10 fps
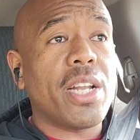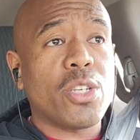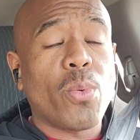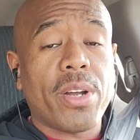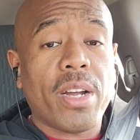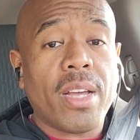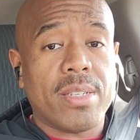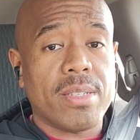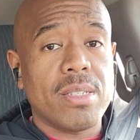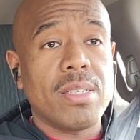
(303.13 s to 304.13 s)
It is what it
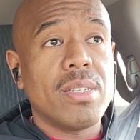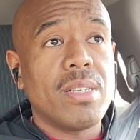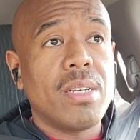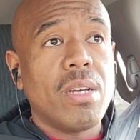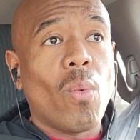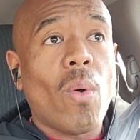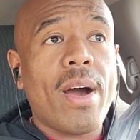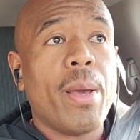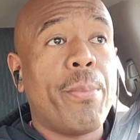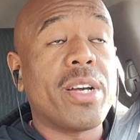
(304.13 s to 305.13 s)
is.
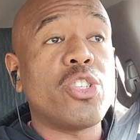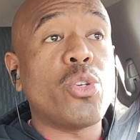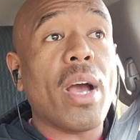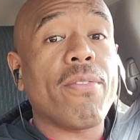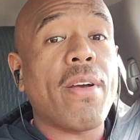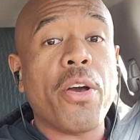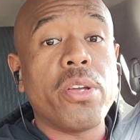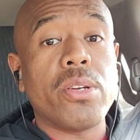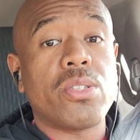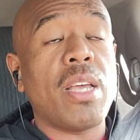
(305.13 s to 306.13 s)
Why? Because you got to
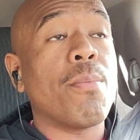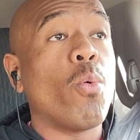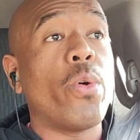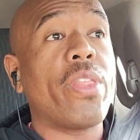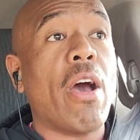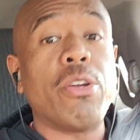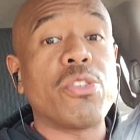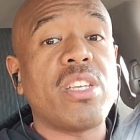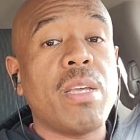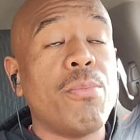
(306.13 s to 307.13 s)
value your team. Without your
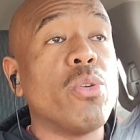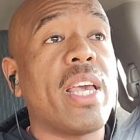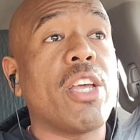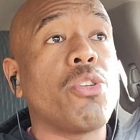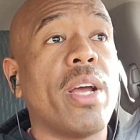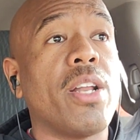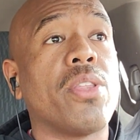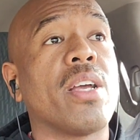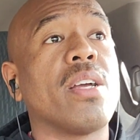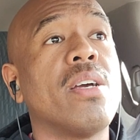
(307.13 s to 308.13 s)
team, you can't do
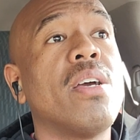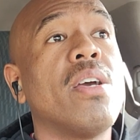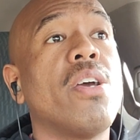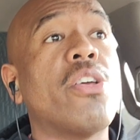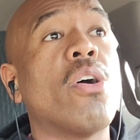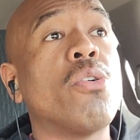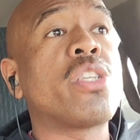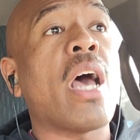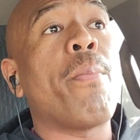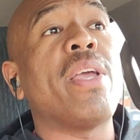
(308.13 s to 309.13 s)
anything. Yo,
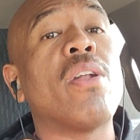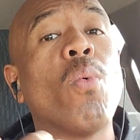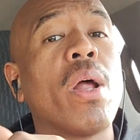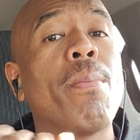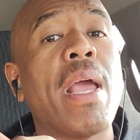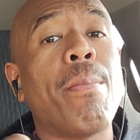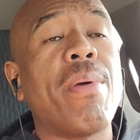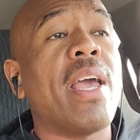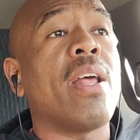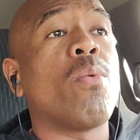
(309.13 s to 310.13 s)
stop being a one-man
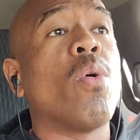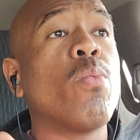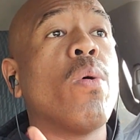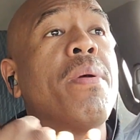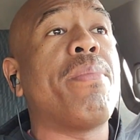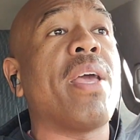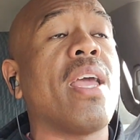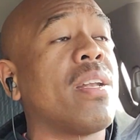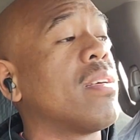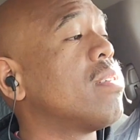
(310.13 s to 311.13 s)
band, one-woman
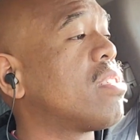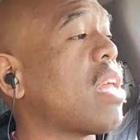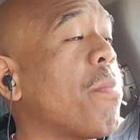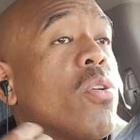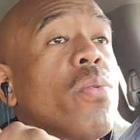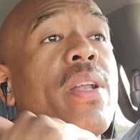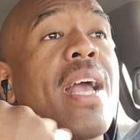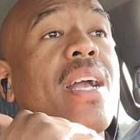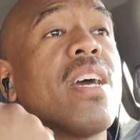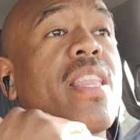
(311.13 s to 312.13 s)
band. Stop doing
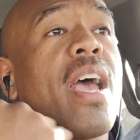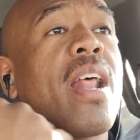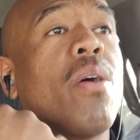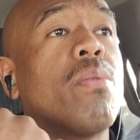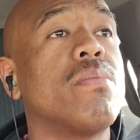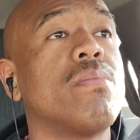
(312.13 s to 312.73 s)
that. Cut that out.